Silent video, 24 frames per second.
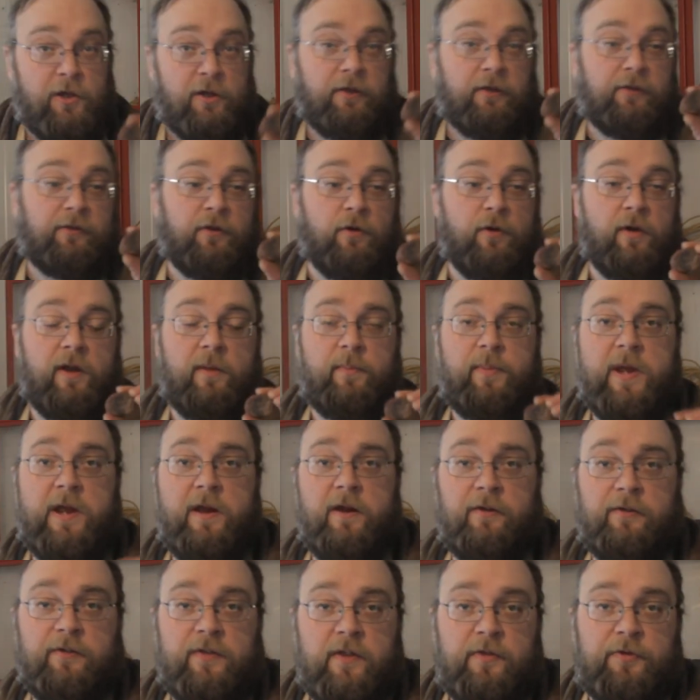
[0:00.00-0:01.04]
So it
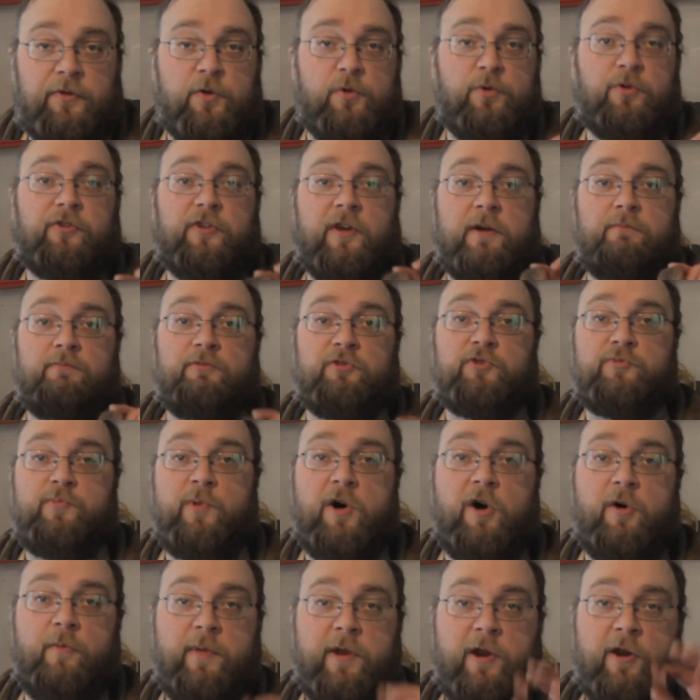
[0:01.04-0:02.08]
appears that through some
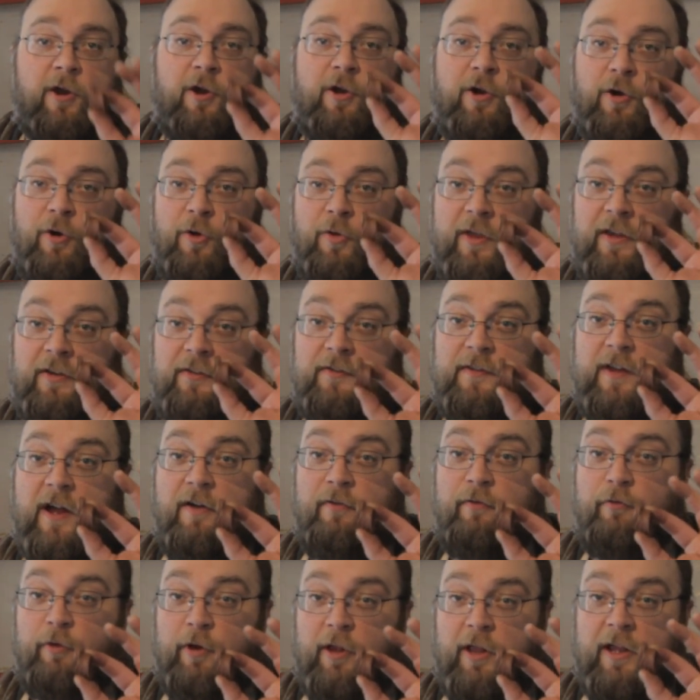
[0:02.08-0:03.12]
small miracle, this
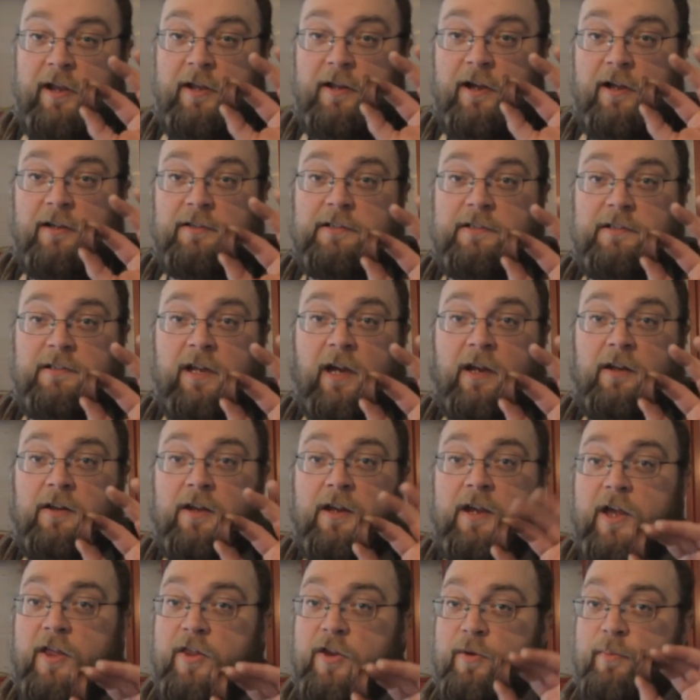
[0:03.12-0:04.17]
stuff really does stick
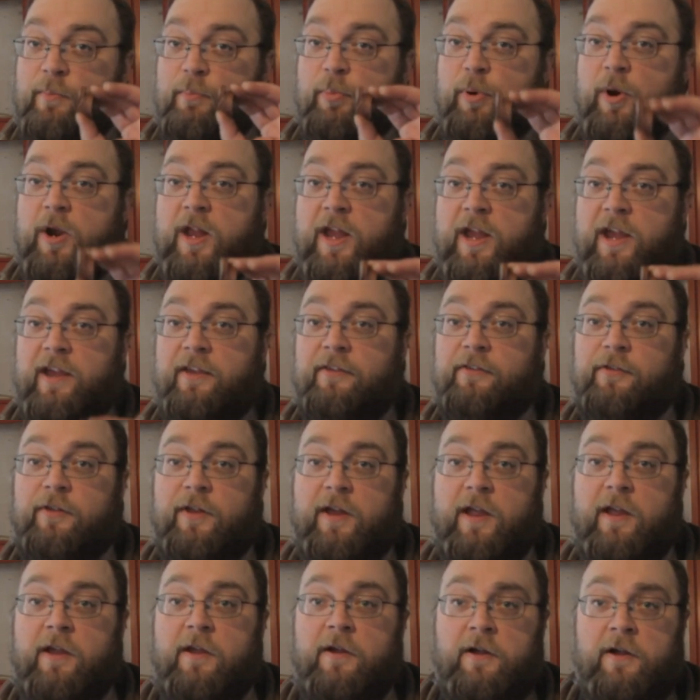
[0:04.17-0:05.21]
together pretty
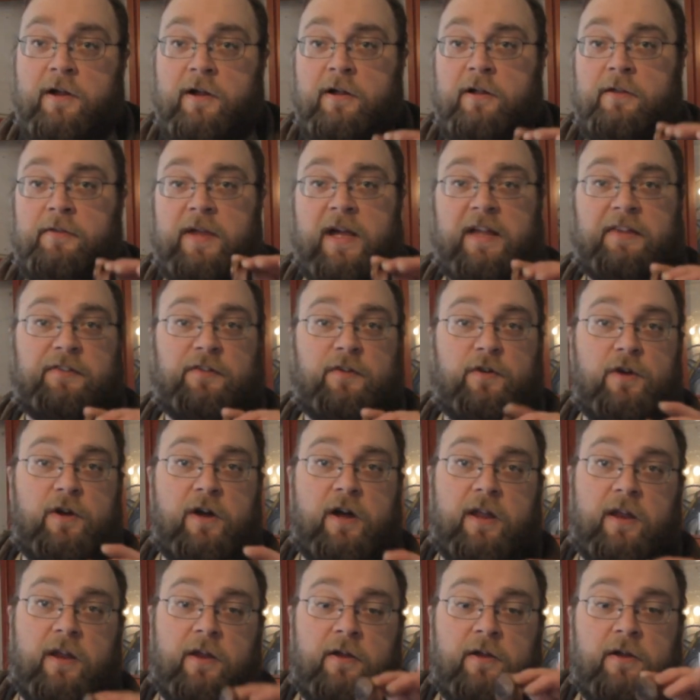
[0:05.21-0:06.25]
easily. That's
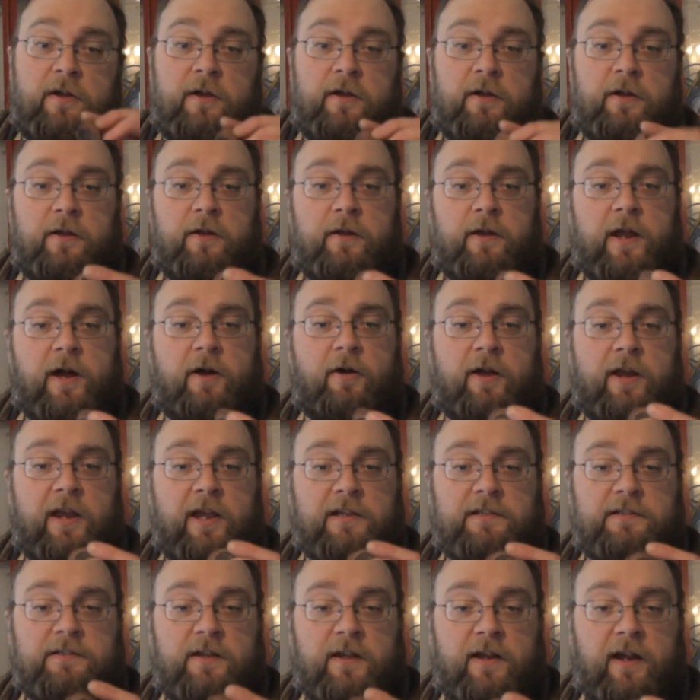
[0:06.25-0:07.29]
good. Now I
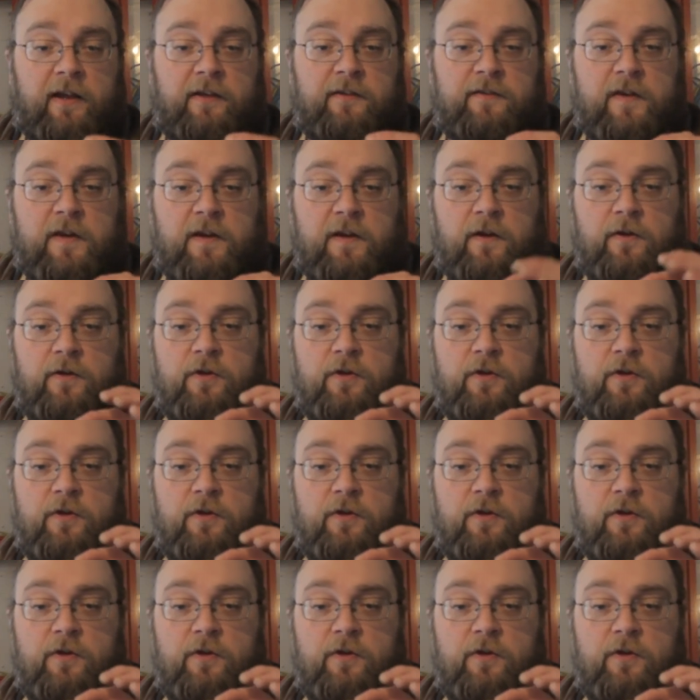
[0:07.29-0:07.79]
guess the next thing to